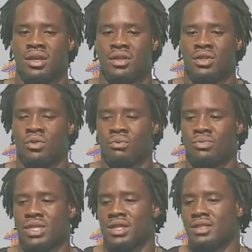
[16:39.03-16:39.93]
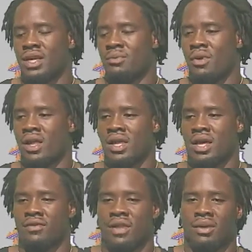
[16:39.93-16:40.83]
You know, Jackson State probably
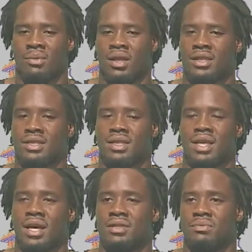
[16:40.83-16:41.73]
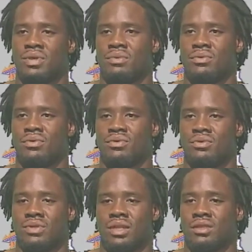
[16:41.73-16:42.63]
have like probably 10,000 people.
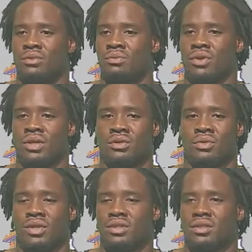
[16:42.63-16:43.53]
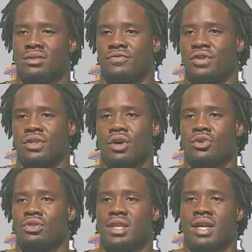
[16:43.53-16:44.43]
Southern bring the rest of the fill the
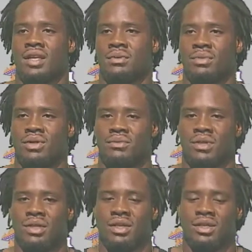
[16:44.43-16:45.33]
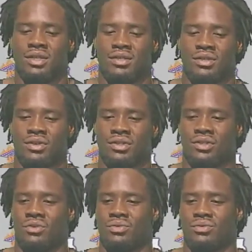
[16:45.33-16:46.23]
whole stadium up. So it's
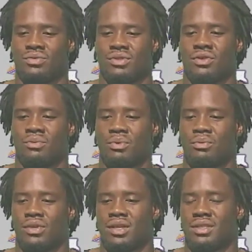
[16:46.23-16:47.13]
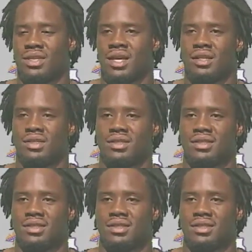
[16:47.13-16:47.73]
gonna be pretty exciting.